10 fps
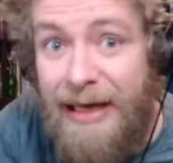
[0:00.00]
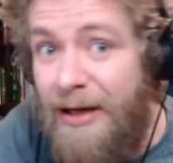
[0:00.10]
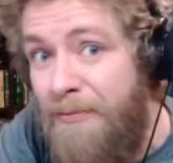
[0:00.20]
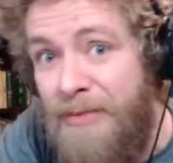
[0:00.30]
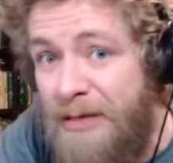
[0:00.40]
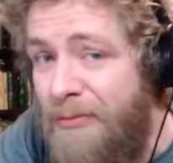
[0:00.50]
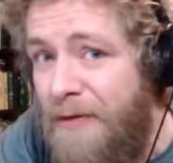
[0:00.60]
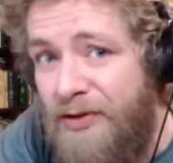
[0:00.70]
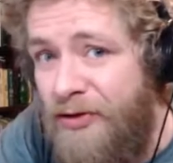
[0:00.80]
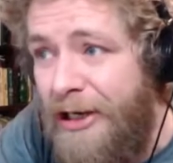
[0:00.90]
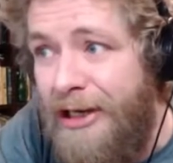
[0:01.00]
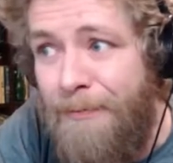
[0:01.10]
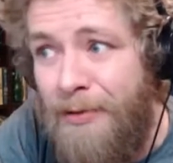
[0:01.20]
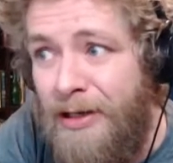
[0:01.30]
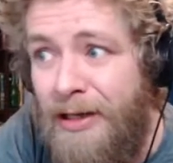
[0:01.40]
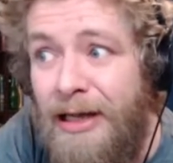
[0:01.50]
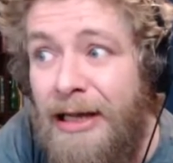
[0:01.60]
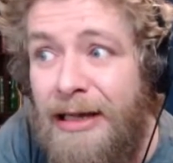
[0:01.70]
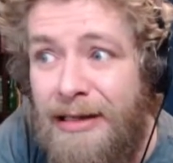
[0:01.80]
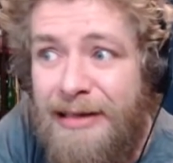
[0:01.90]
I memed over Jake, but
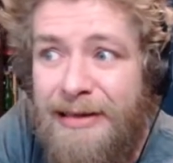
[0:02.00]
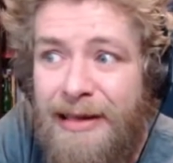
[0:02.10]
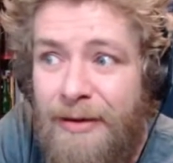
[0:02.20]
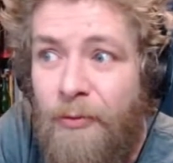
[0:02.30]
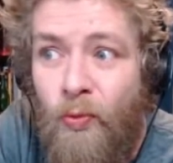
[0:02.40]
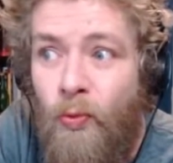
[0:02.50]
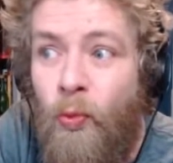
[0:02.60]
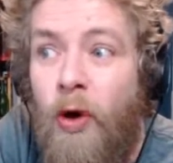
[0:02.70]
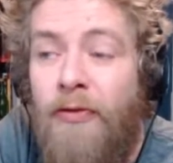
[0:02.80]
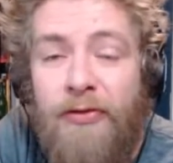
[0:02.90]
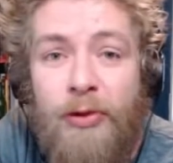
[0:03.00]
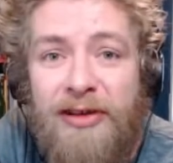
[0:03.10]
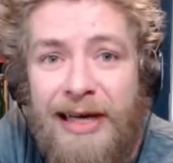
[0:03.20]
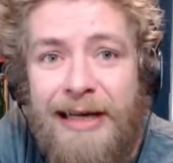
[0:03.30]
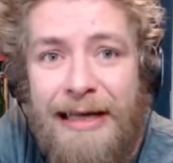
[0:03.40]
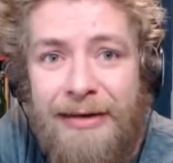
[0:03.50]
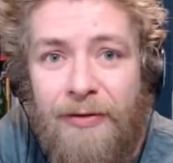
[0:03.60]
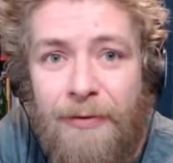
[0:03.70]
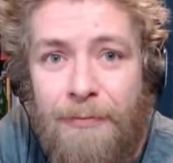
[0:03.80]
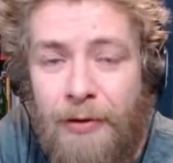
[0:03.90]
like once we dug into
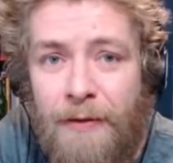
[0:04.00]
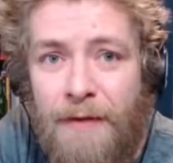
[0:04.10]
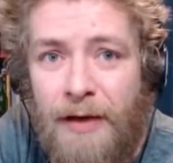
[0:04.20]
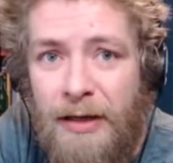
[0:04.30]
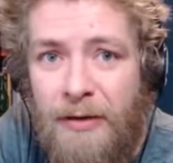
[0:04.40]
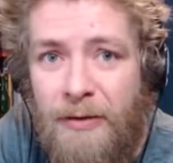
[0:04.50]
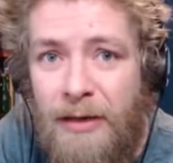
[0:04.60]
the profile,